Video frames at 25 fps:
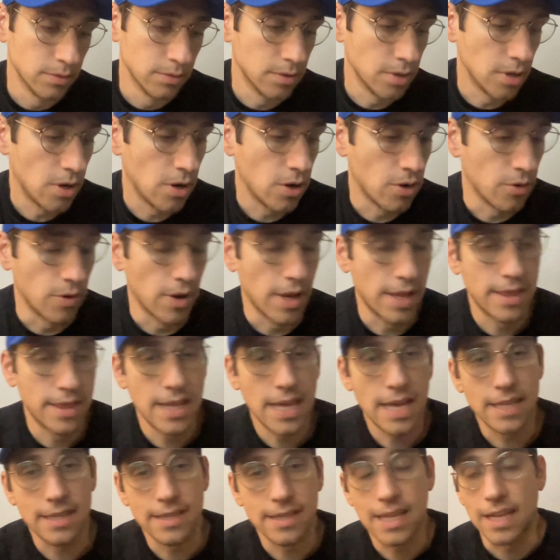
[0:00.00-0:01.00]
Oh, and
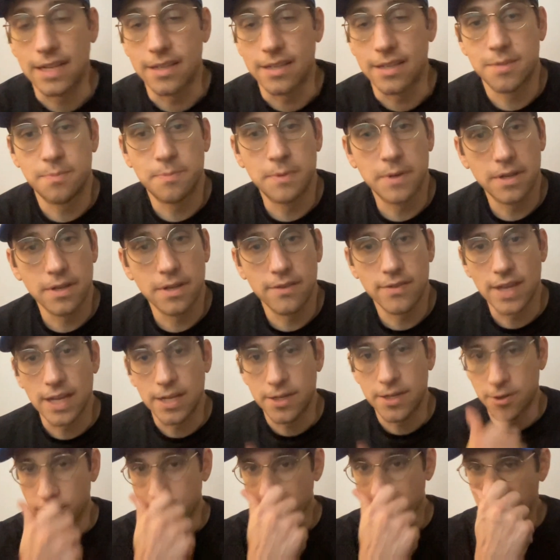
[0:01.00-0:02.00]
that speaking of
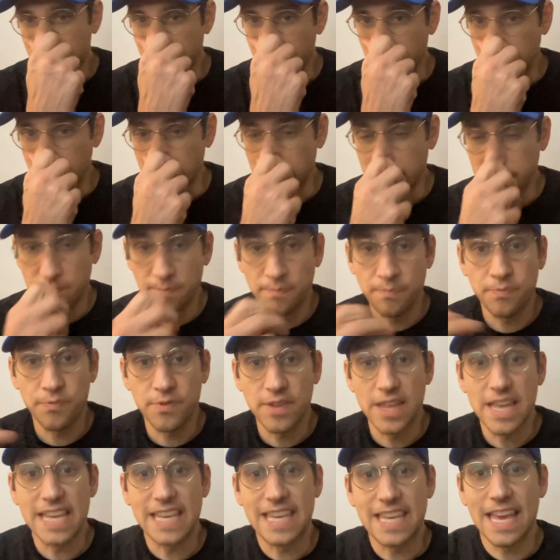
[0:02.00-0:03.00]
that turnover,
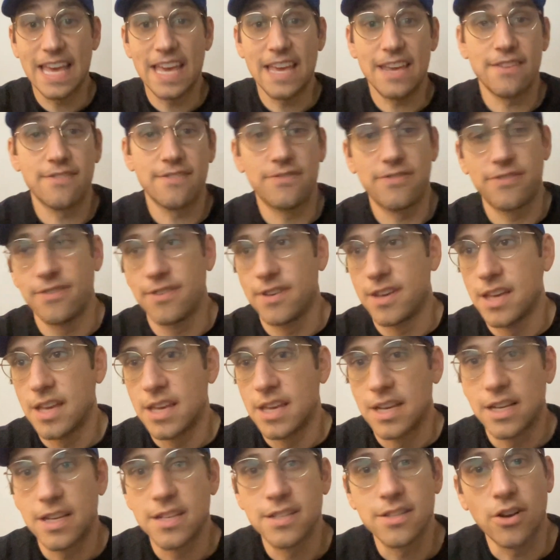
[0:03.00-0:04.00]
it gave,
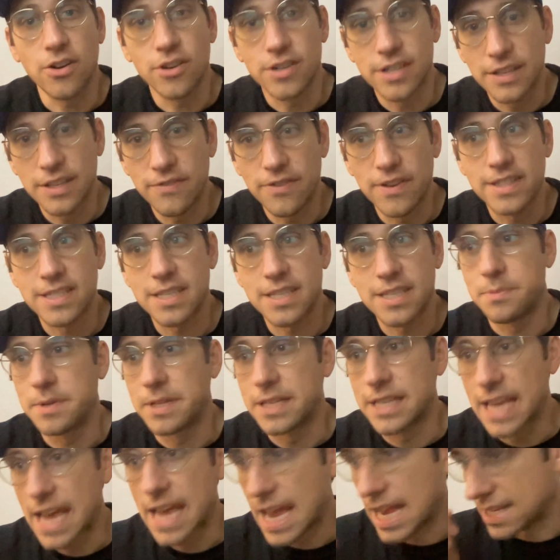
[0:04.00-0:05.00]
because our defense had
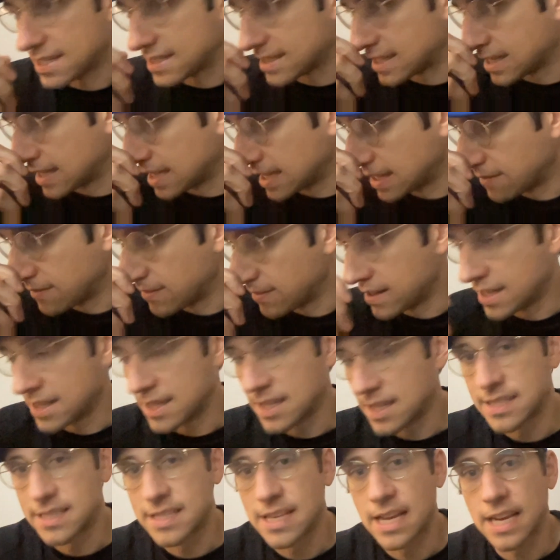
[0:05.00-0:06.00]
been gassed, and even
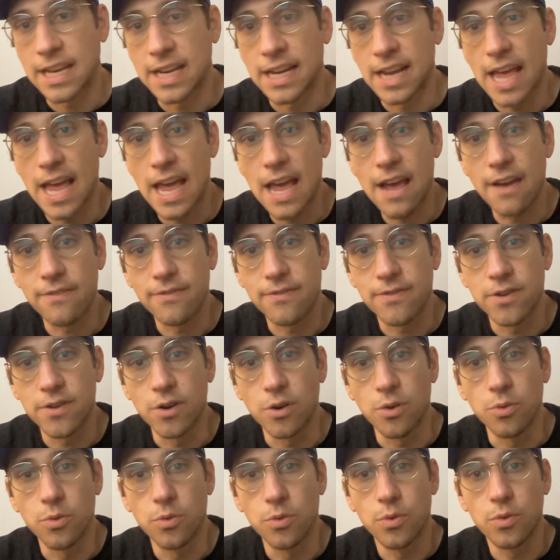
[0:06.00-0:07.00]
in the second half,
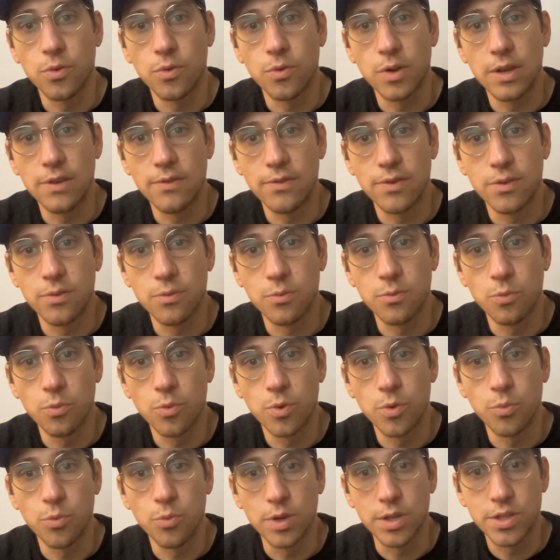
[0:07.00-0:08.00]
even
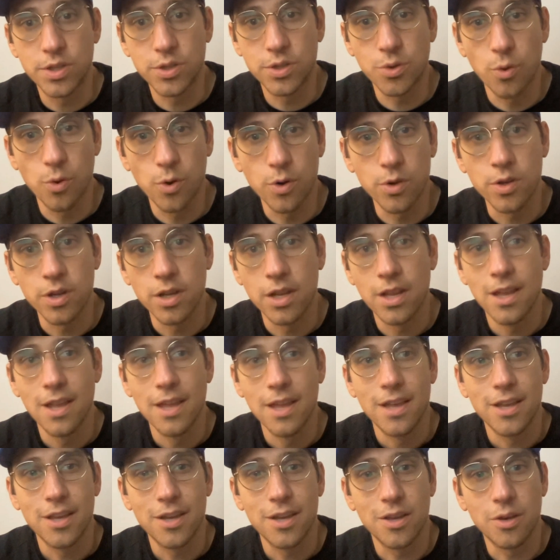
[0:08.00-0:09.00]
when we scored,
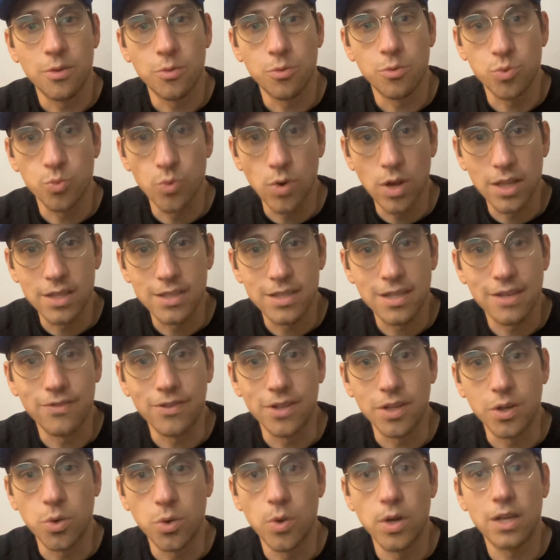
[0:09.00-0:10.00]
it was
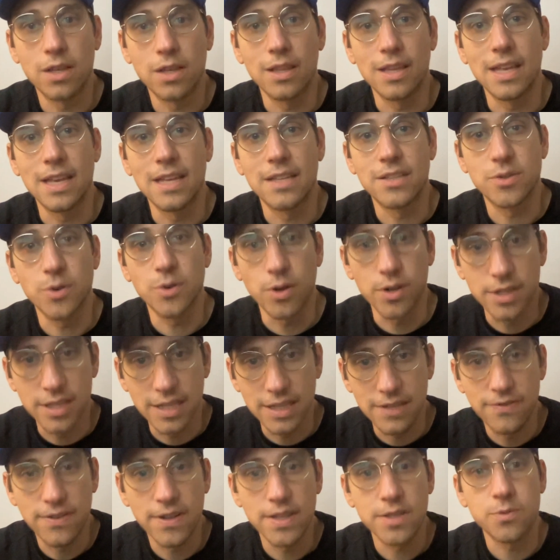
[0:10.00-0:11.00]
relatively quickly, and so our
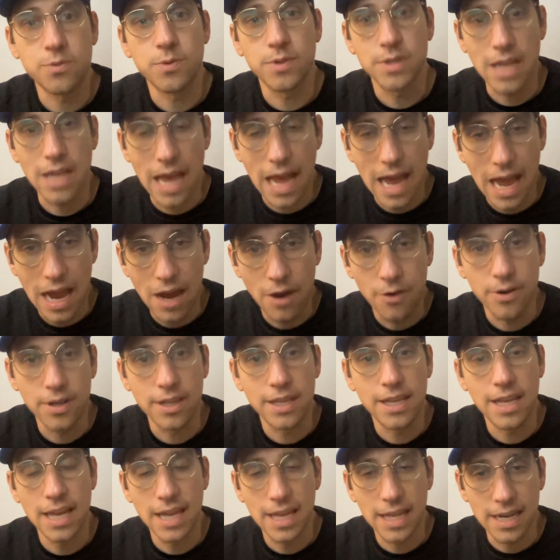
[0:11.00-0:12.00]
defense was out
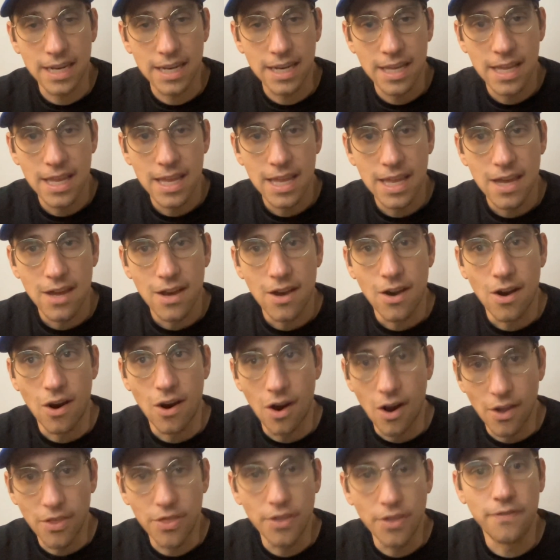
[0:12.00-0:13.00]
again
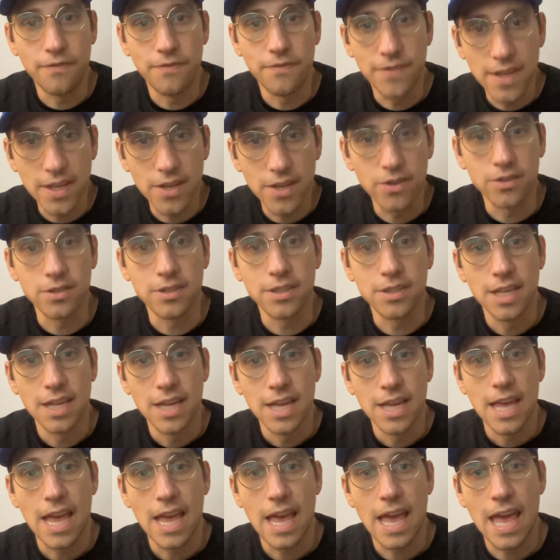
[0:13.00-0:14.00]
on the field,
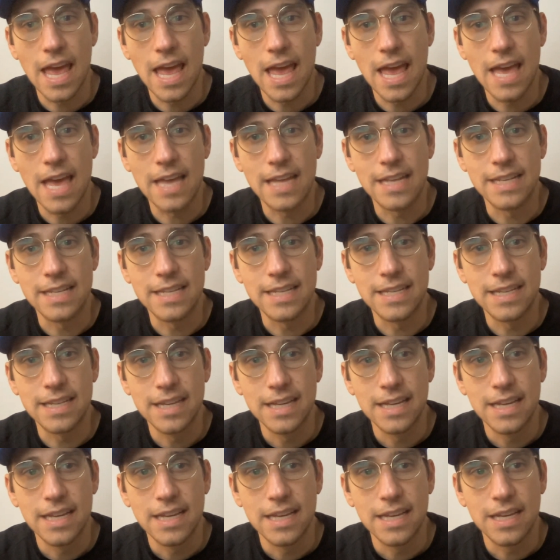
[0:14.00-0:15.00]
and
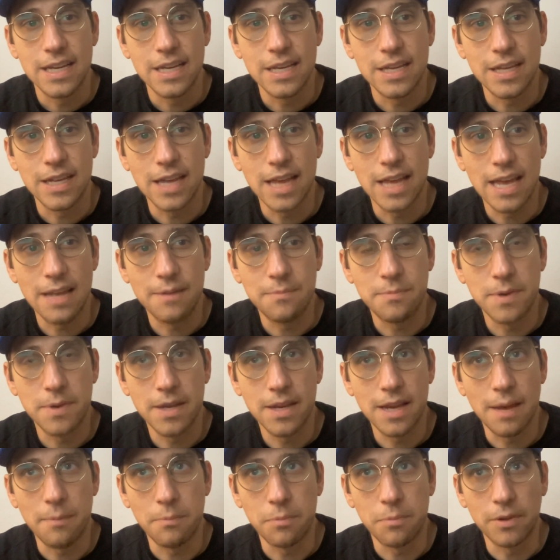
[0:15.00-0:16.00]
it had
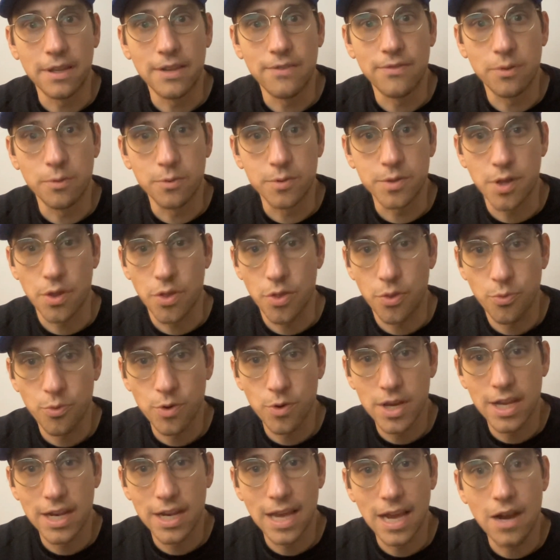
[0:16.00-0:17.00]
been, I believe it was a
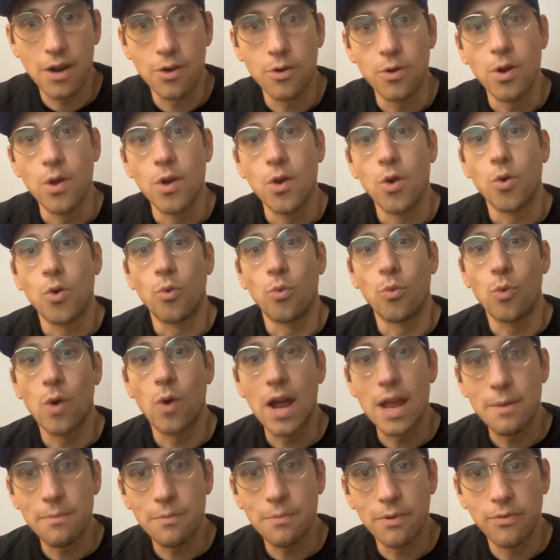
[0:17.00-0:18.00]
three and out
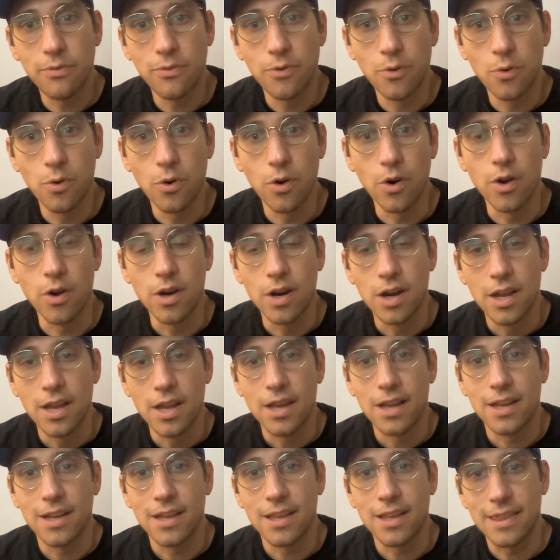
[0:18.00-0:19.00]
right before
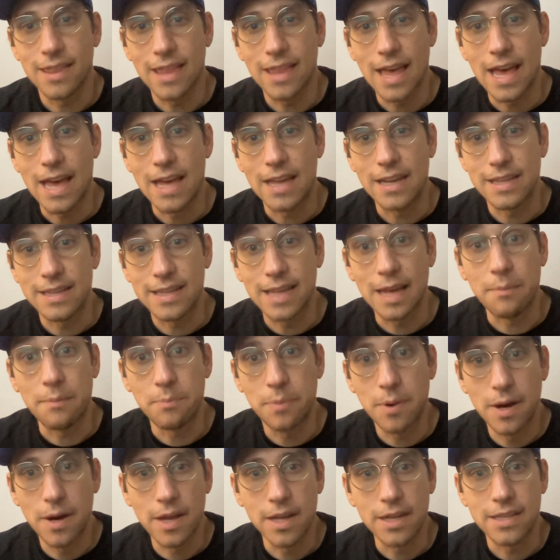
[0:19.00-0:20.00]

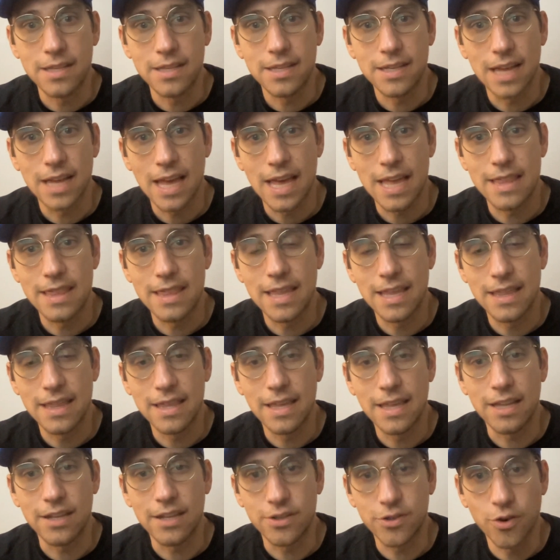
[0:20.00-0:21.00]
that punt and then
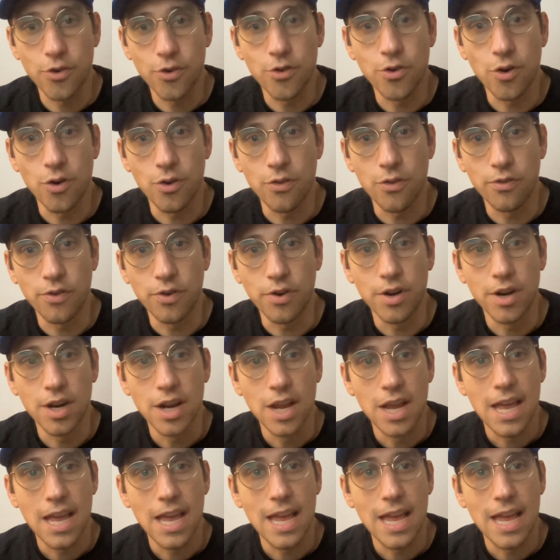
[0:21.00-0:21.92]
that turnover.